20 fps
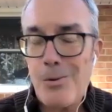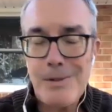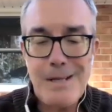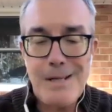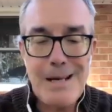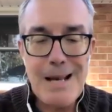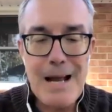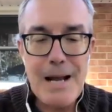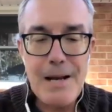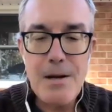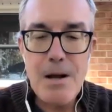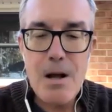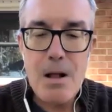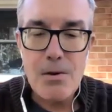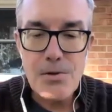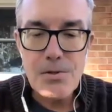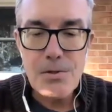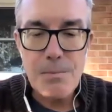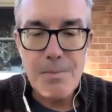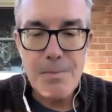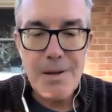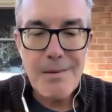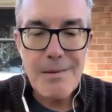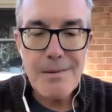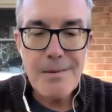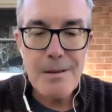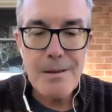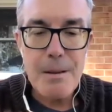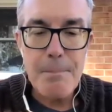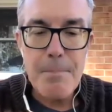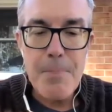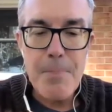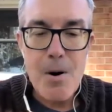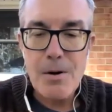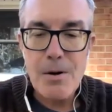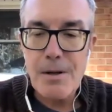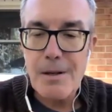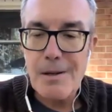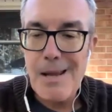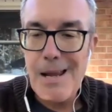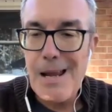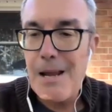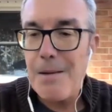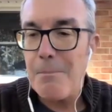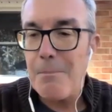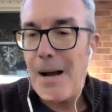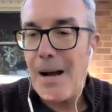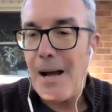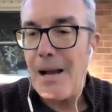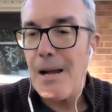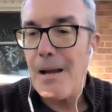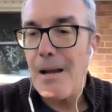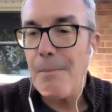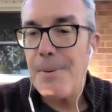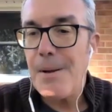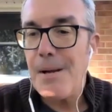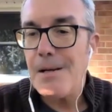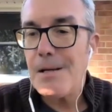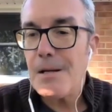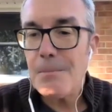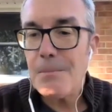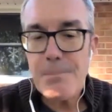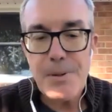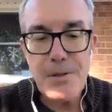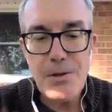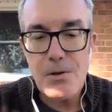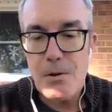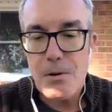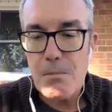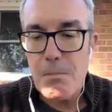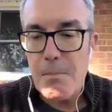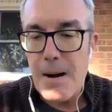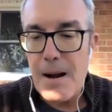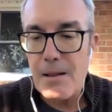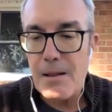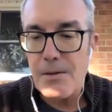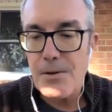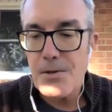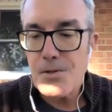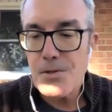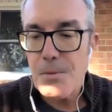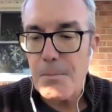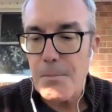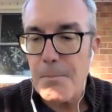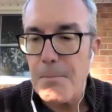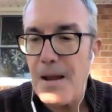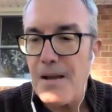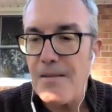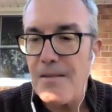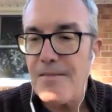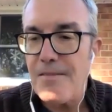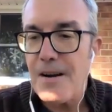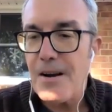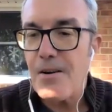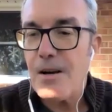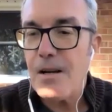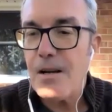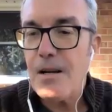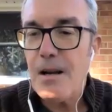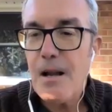only nine dollars a month, a bargain in my opinion, but your mileage may vary.